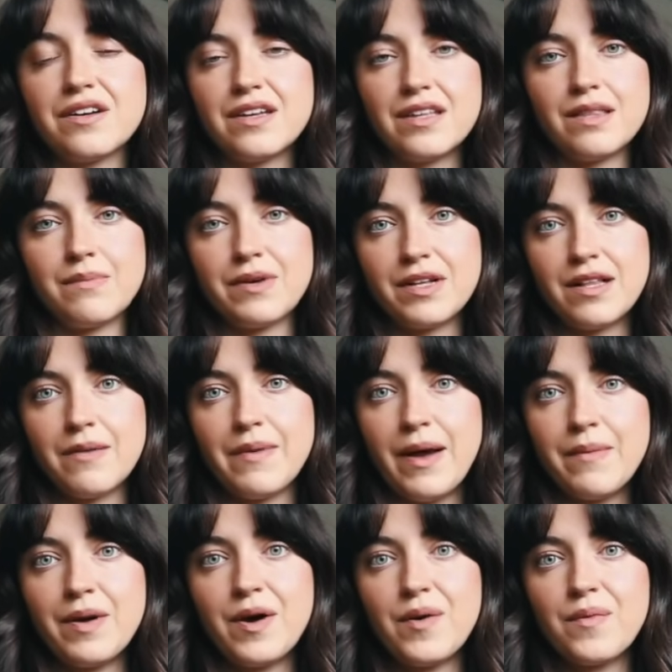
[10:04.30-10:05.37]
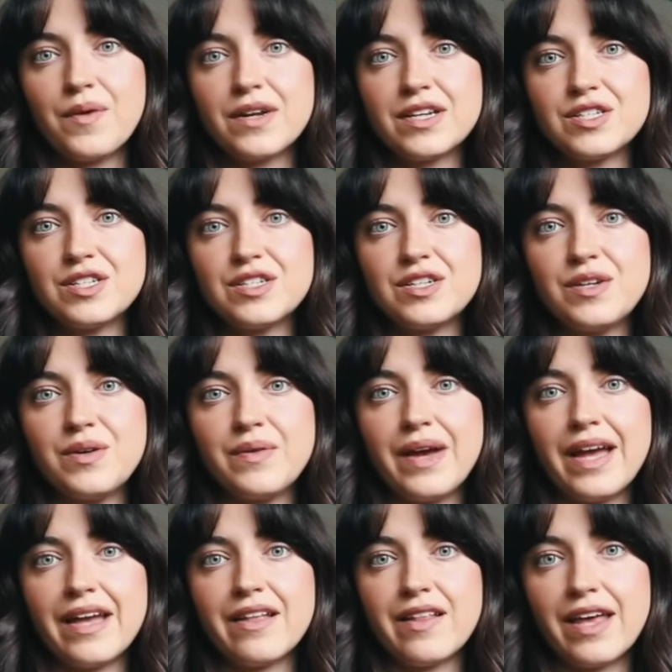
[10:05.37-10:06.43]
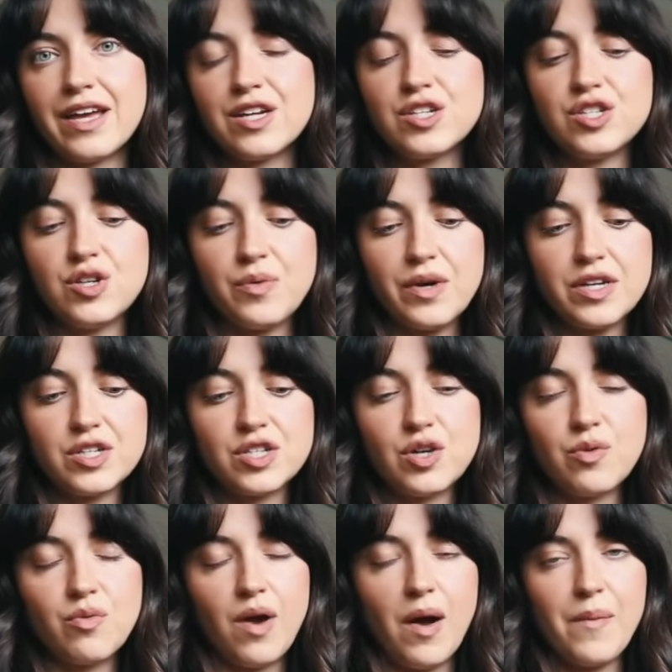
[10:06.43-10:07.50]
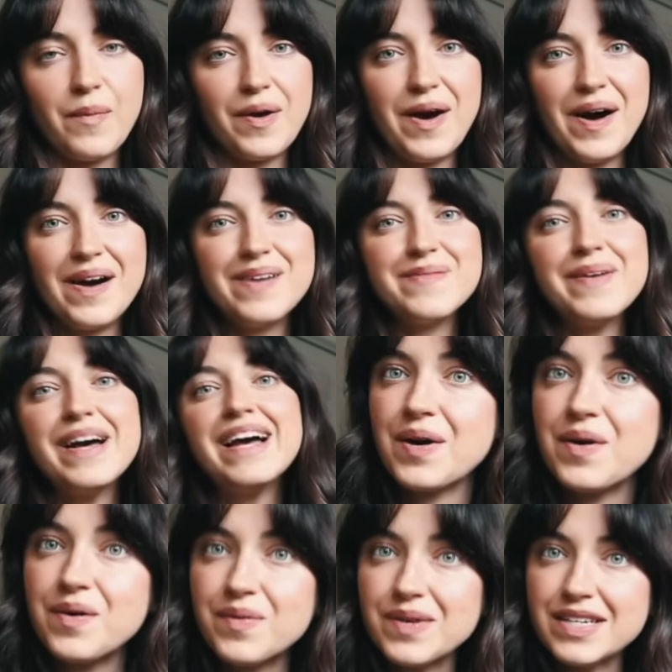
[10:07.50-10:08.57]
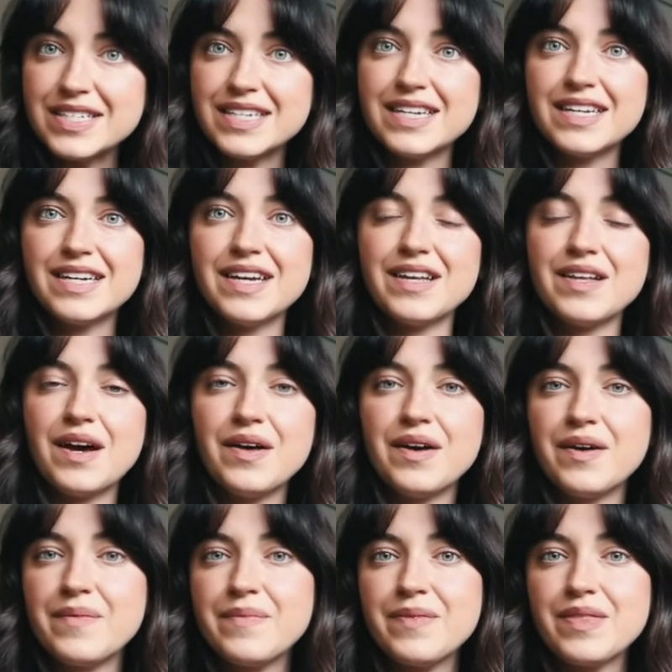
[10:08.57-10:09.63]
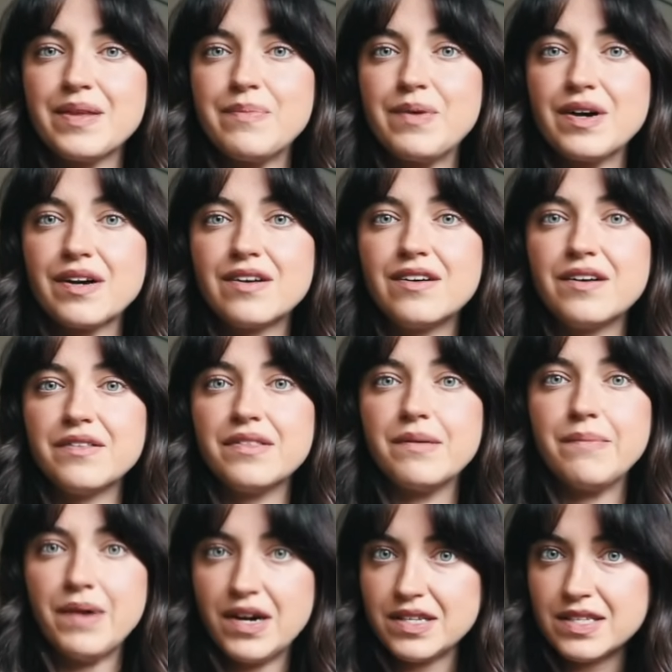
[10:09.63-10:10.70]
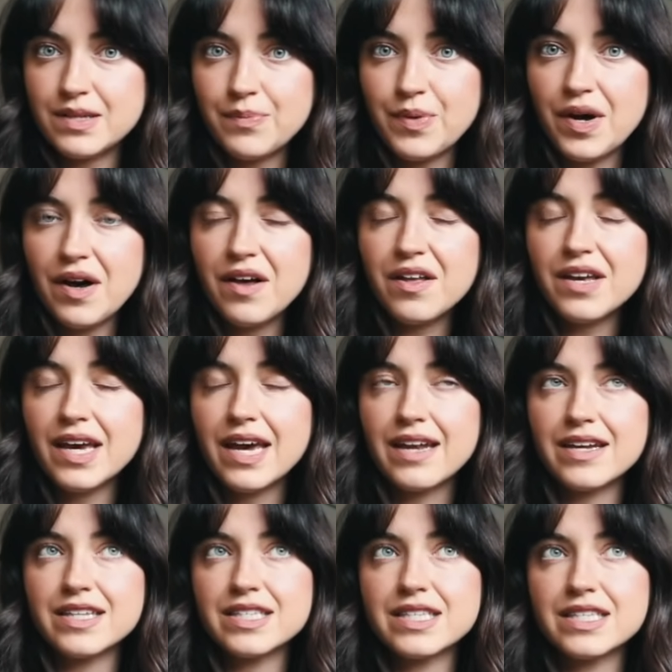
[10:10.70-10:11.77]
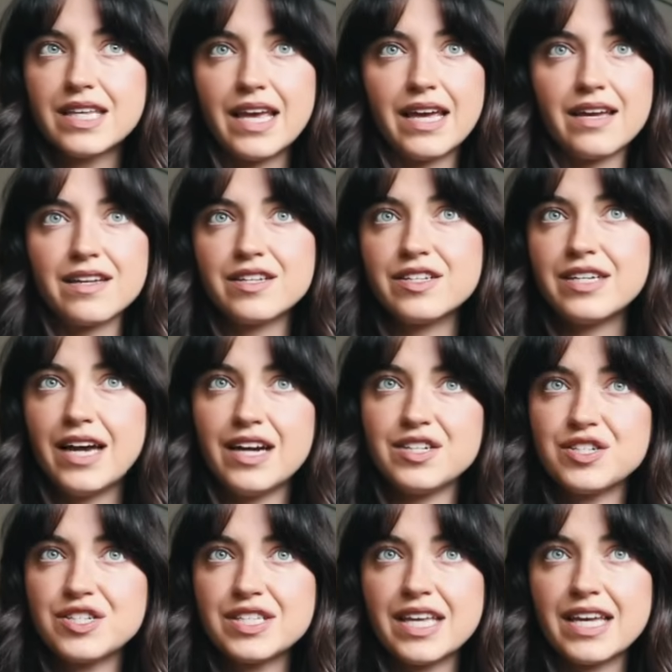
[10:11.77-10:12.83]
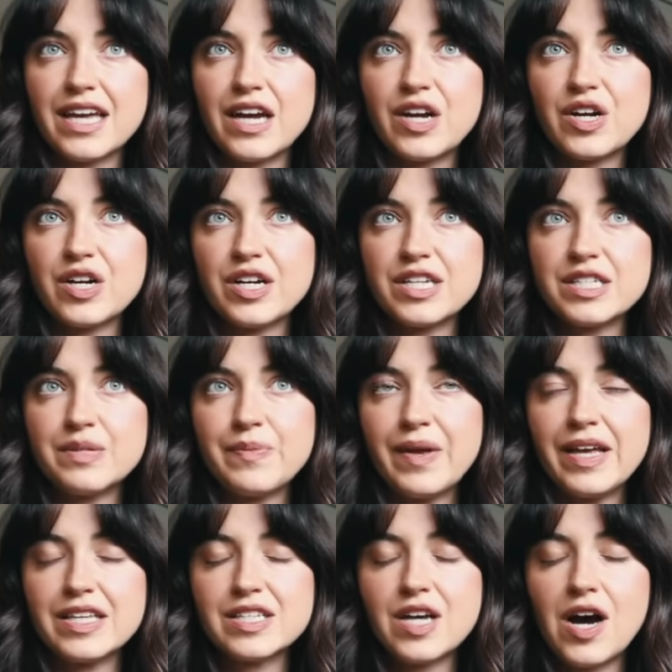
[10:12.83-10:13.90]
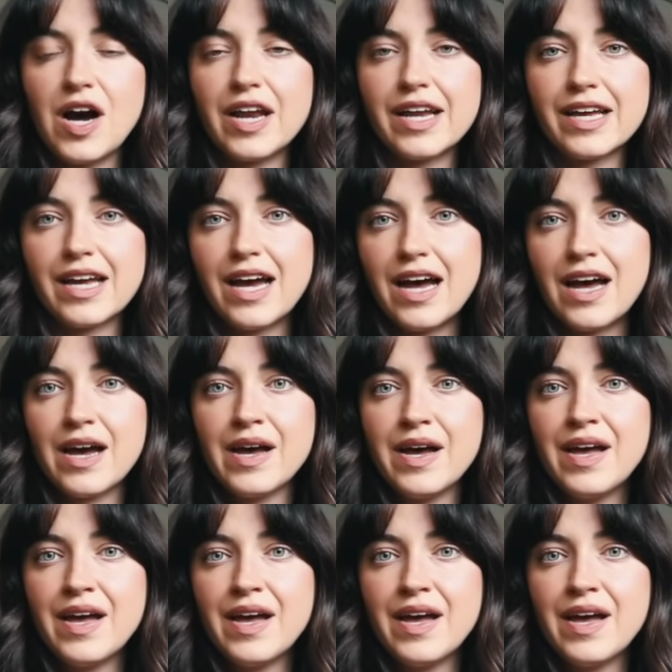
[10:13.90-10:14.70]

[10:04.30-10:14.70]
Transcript: in the book club, Emma, wanted to do a like Jewish rom-com. So we did the book called The Matzah Ball, and it's like, yeah, just like a Christmas, Hanukkah